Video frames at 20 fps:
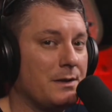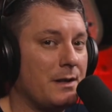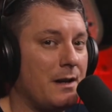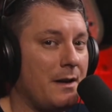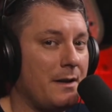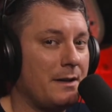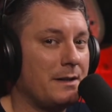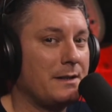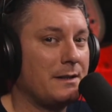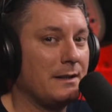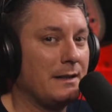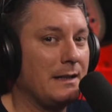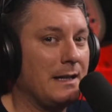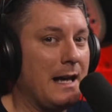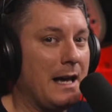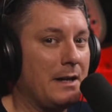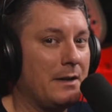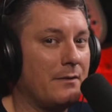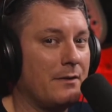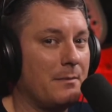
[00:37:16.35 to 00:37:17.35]
honestly,
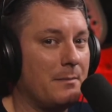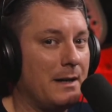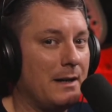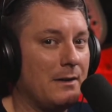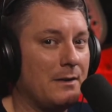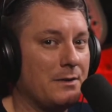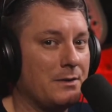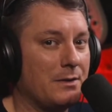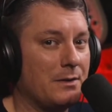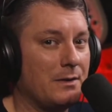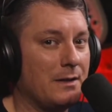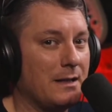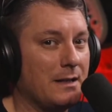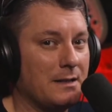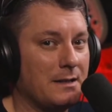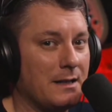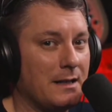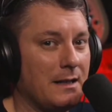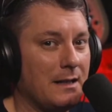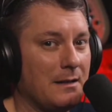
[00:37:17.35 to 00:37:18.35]
out of the Behringer
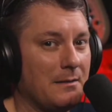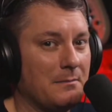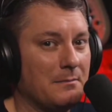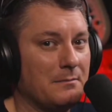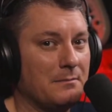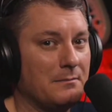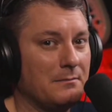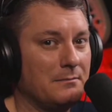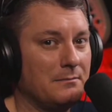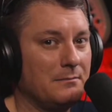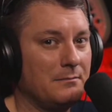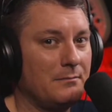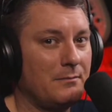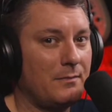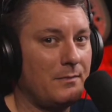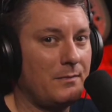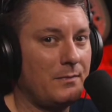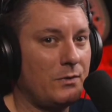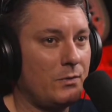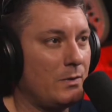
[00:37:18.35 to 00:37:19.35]
ECM
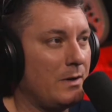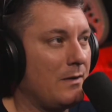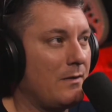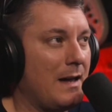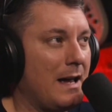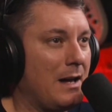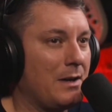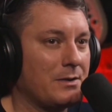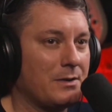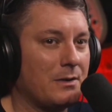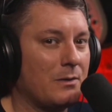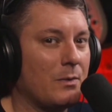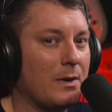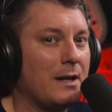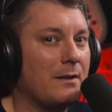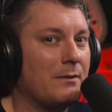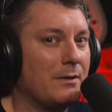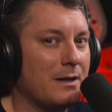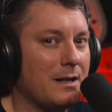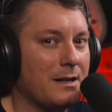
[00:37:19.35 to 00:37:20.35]
3000 or
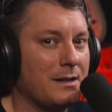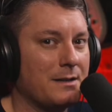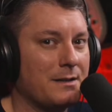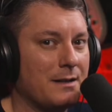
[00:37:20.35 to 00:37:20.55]
whatever it is.